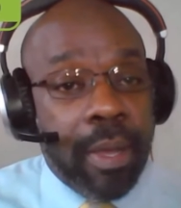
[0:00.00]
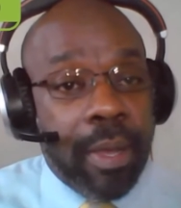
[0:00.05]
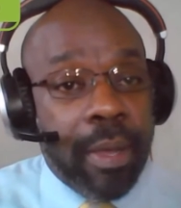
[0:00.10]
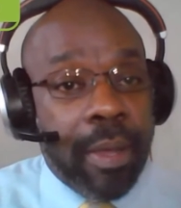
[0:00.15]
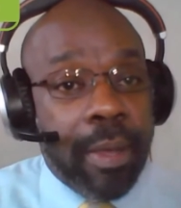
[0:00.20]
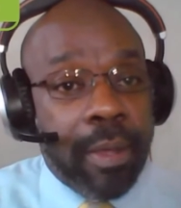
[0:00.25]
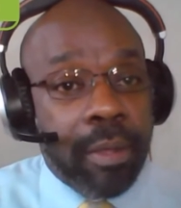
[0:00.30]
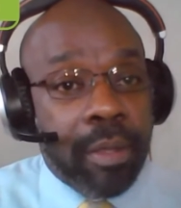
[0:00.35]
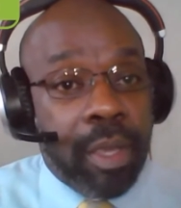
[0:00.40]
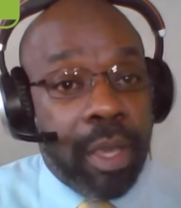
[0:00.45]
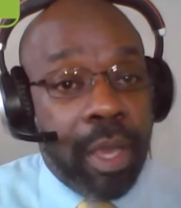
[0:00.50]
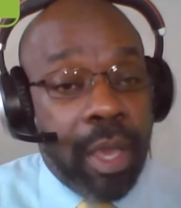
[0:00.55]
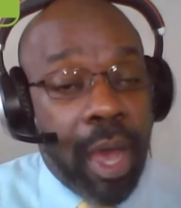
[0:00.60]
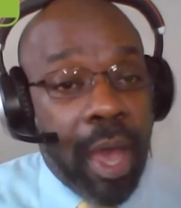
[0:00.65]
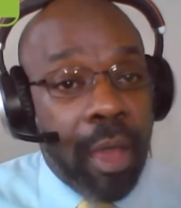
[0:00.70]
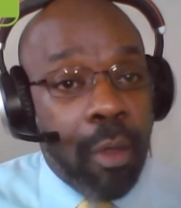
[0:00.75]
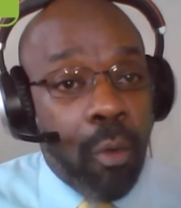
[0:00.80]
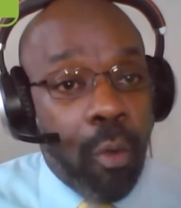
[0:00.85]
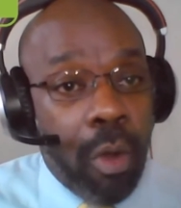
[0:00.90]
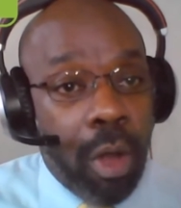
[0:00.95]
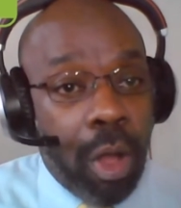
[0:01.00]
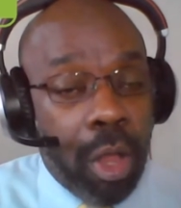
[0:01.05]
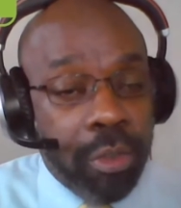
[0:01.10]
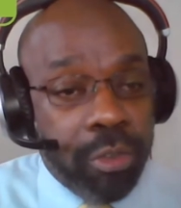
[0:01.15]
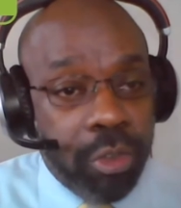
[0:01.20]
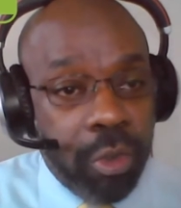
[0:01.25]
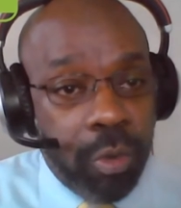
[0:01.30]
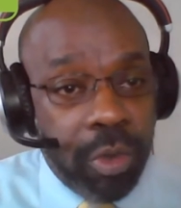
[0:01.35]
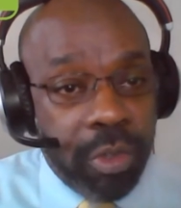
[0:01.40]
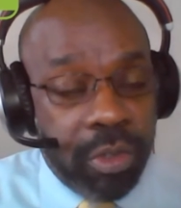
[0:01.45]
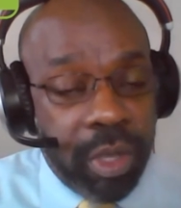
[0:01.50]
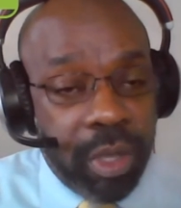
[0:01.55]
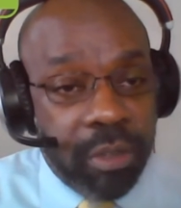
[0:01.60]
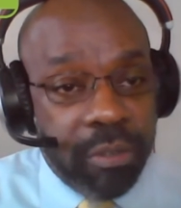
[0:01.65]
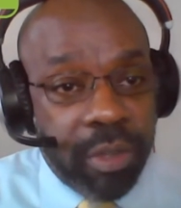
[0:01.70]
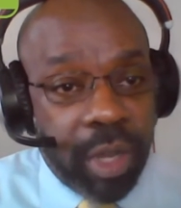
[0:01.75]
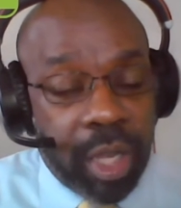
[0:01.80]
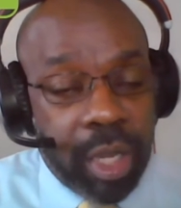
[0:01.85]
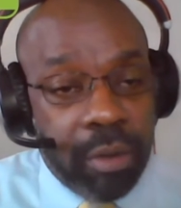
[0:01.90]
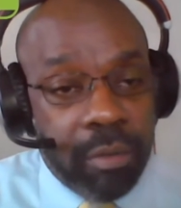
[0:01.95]
Uh, Guy Walsh, who is the
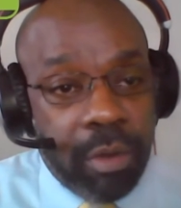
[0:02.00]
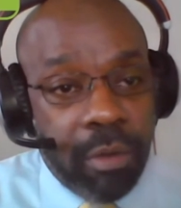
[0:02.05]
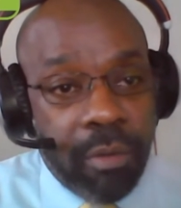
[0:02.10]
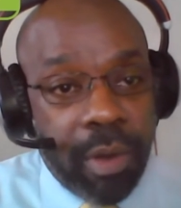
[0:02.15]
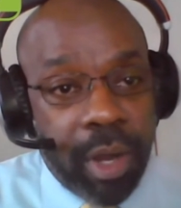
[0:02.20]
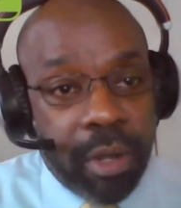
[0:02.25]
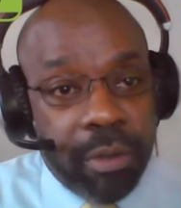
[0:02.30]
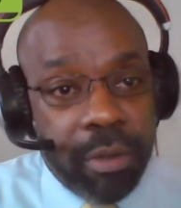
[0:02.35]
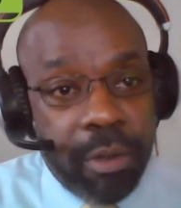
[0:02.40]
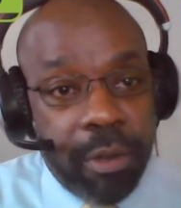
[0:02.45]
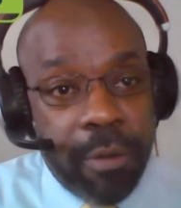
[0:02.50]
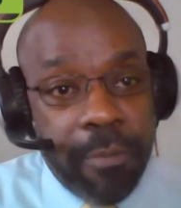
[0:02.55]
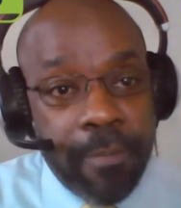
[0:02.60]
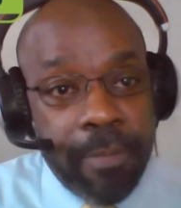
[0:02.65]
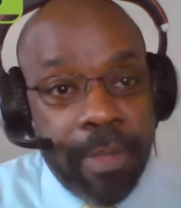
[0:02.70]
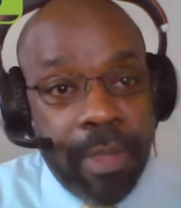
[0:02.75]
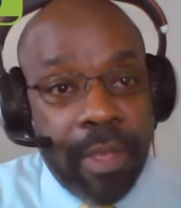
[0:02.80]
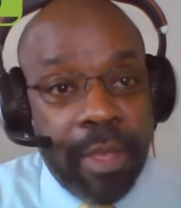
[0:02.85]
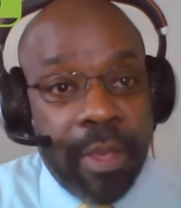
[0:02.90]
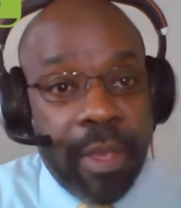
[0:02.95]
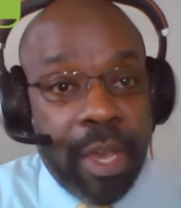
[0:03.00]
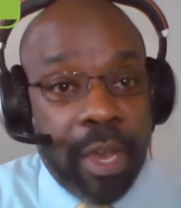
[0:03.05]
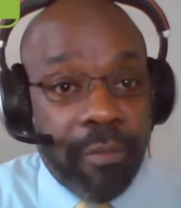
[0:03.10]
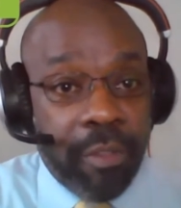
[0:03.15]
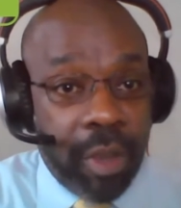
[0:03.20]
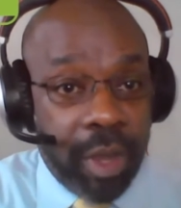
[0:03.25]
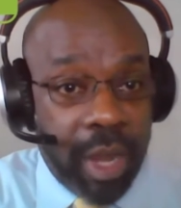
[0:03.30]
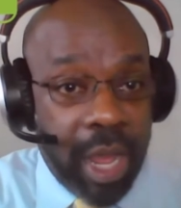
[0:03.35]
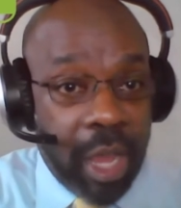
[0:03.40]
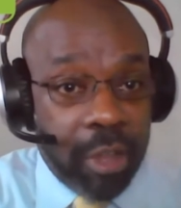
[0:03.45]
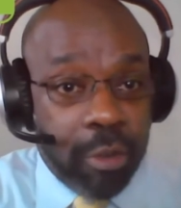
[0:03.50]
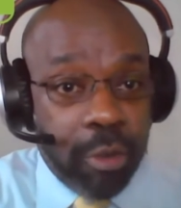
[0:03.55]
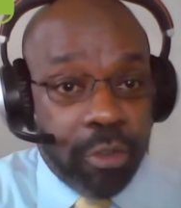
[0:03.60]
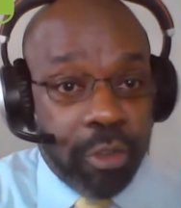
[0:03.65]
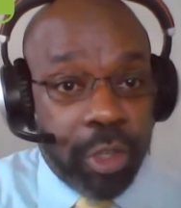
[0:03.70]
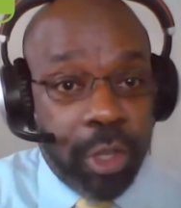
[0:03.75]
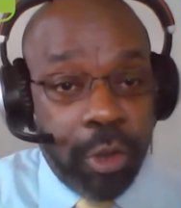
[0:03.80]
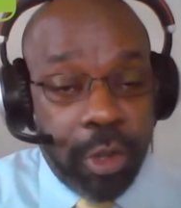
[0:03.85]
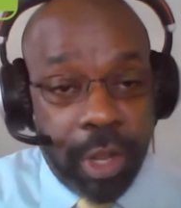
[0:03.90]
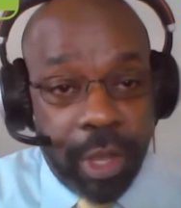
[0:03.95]
executive director of the National
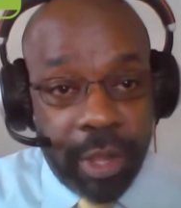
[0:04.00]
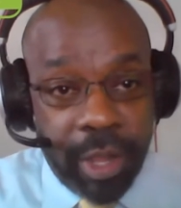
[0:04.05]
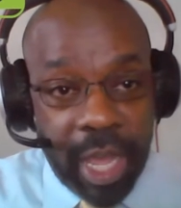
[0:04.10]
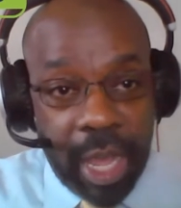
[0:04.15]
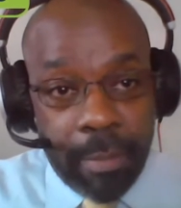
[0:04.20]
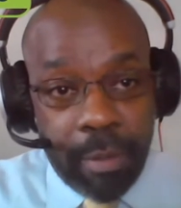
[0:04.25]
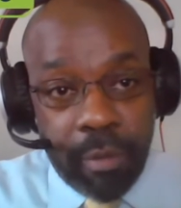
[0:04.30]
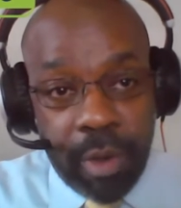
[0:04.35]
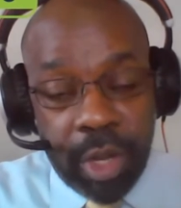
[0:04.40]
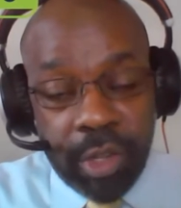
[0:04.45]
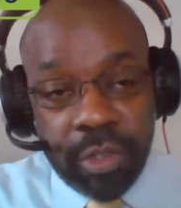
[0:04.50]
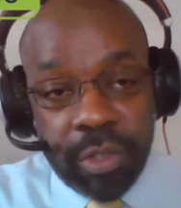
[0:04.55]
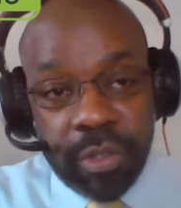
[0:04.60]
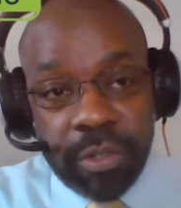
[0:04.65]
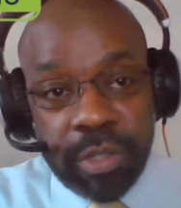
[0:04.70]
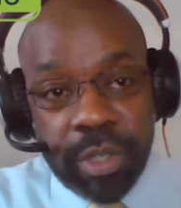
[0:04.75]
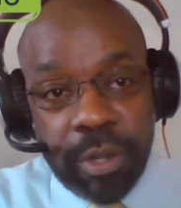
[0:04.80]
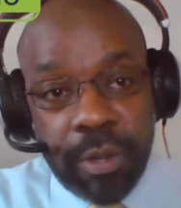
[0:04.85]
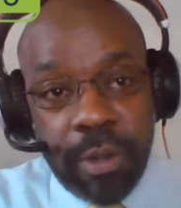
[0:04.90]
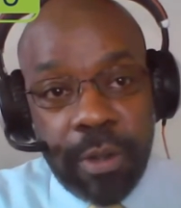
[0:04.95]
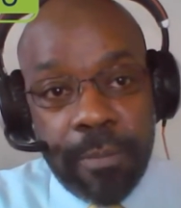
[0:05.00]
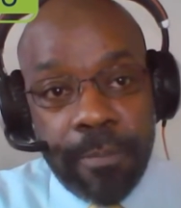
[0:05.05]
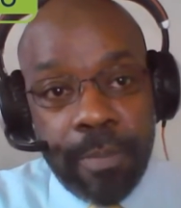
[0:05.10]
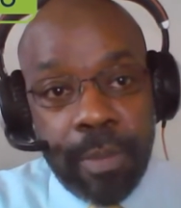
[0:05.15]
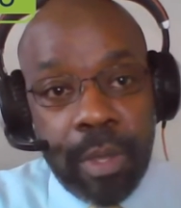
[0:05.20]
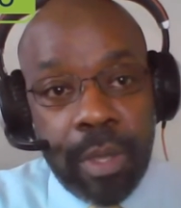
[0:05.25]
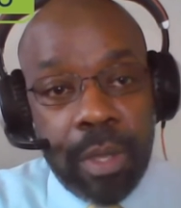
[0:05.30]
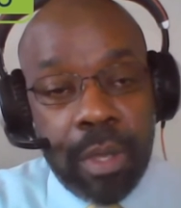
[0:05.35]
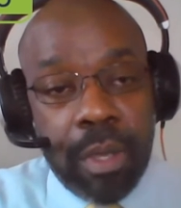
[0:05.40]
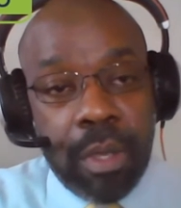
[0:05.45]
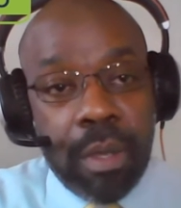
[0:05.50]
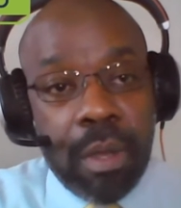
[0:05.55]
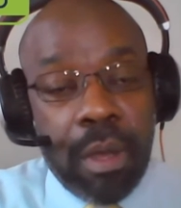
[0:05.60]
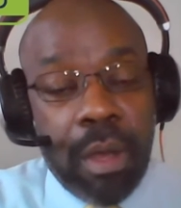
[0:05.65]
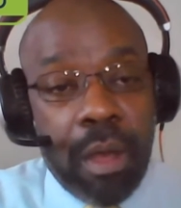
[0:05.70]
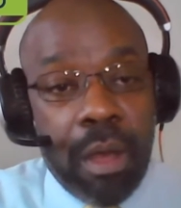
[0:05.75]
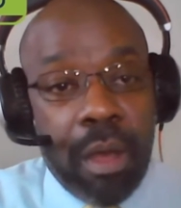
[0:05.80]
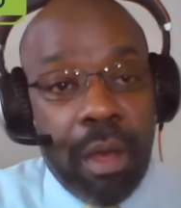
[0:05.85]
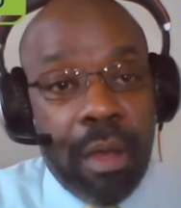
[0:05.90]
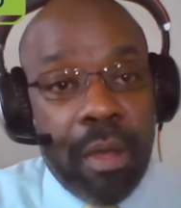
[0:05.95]
Security Collaboration Center,
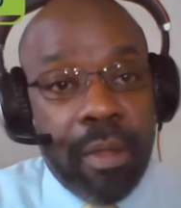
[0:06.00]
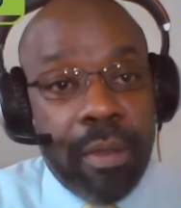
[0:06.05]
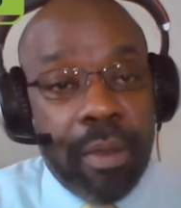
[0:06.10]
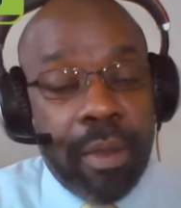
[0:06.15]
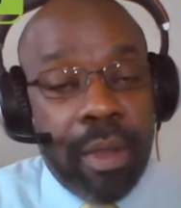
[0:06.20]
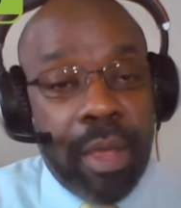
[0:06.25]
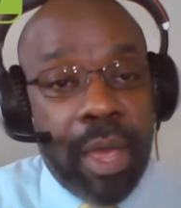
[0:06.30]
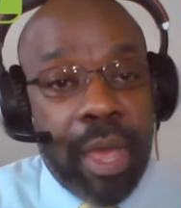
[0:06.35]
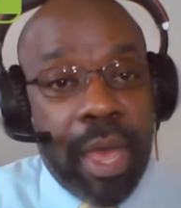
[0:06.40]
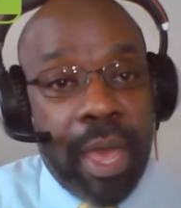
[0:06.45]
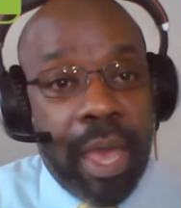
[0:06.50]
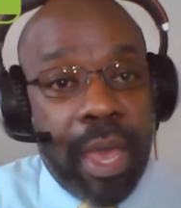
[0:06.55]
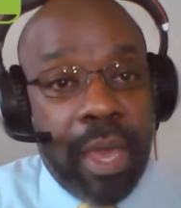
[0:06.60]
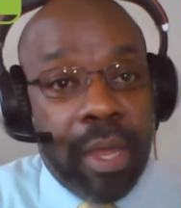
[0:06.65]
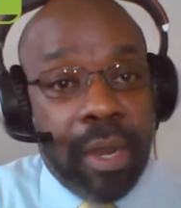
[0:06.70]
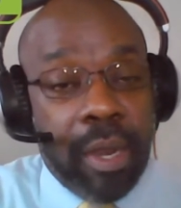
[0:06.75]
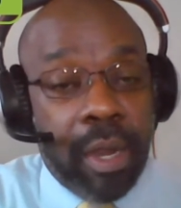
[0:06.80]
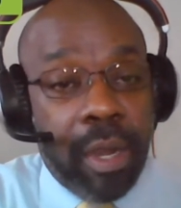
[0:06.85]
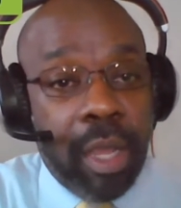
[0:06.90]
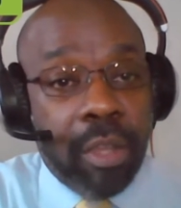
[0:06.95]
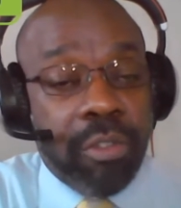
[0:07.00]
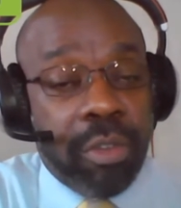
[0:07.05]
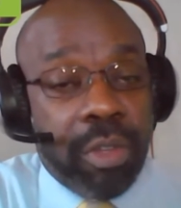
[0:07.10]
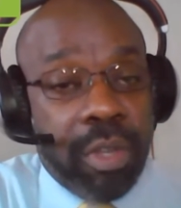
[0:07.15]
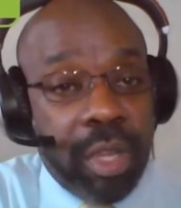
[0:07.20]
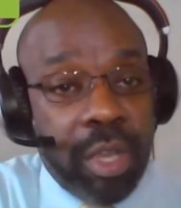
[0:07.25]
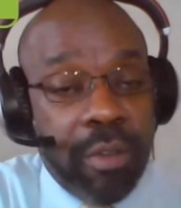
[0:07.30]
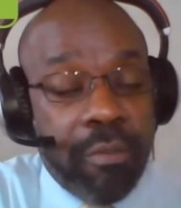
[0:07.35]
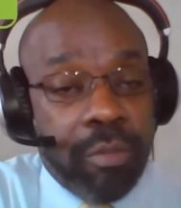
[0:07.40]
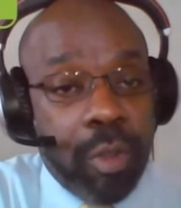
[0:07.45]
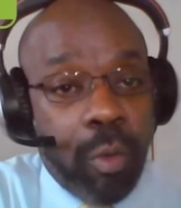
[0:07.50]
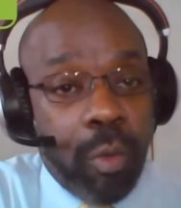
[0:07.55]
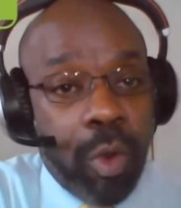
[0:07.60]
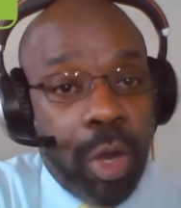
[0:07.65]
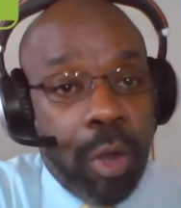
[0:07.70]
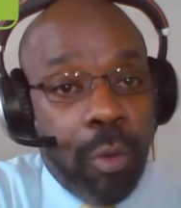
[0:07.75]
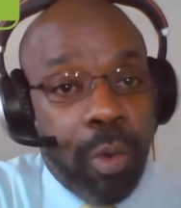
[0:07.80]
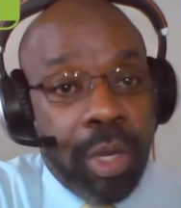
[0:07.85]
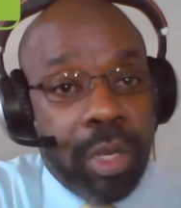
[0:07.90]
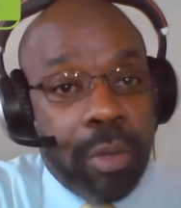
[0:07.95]
on a, an initiative to
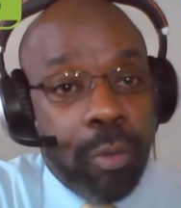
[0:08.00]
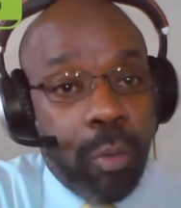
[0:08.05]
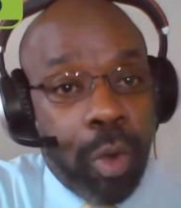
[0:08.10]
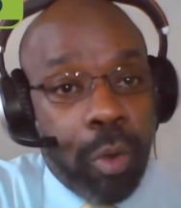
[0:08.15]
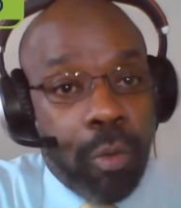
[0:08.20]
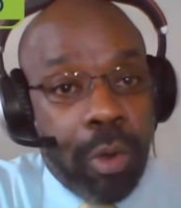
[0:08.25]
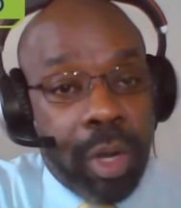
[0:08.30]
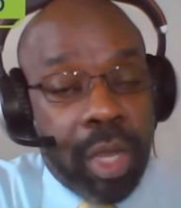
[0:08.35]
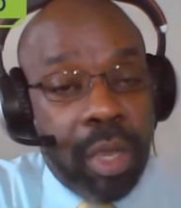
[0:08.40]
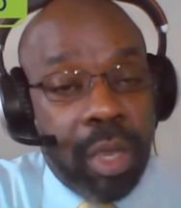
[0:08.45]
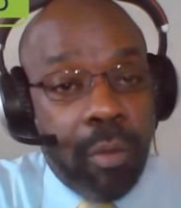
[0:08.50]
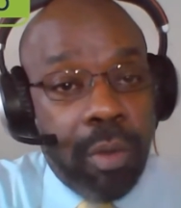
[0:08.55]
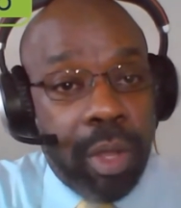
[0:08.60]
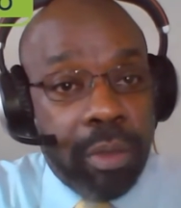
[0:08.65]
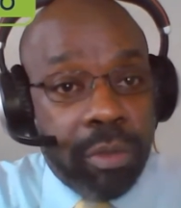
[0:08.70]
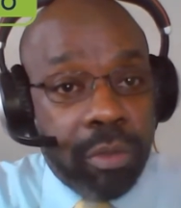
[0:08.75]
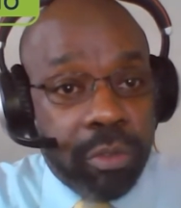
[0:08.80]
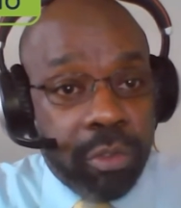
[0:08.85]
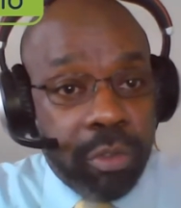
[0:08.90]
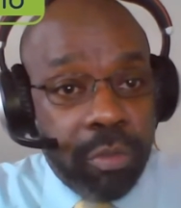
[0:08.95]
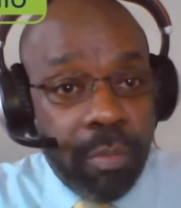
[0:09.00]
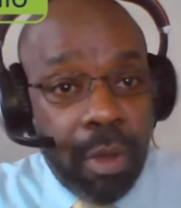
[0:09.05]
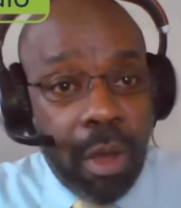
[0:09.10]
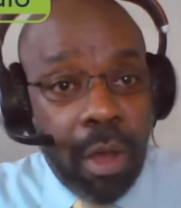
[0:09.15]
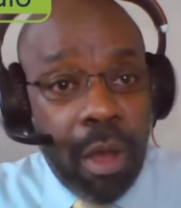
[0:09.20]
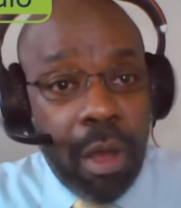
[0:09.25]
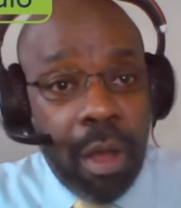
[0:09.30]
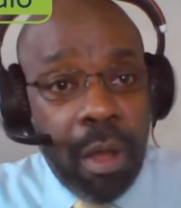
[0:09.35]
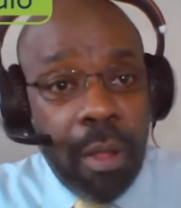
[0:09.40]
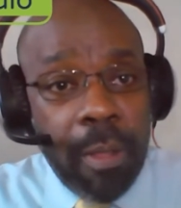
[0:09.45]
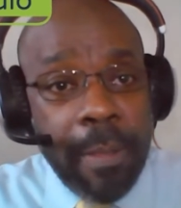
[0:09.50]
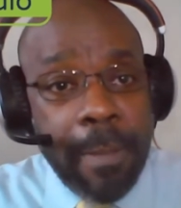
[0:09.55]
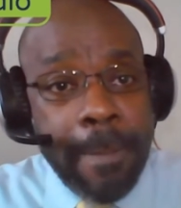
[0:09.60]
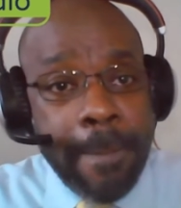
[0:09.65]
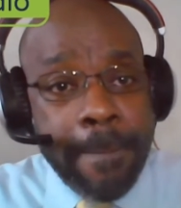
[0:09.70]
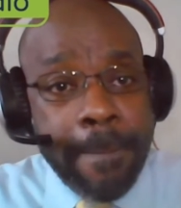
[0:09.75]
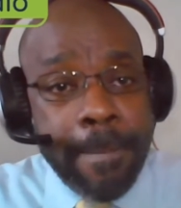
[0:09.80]
where we, we're working with small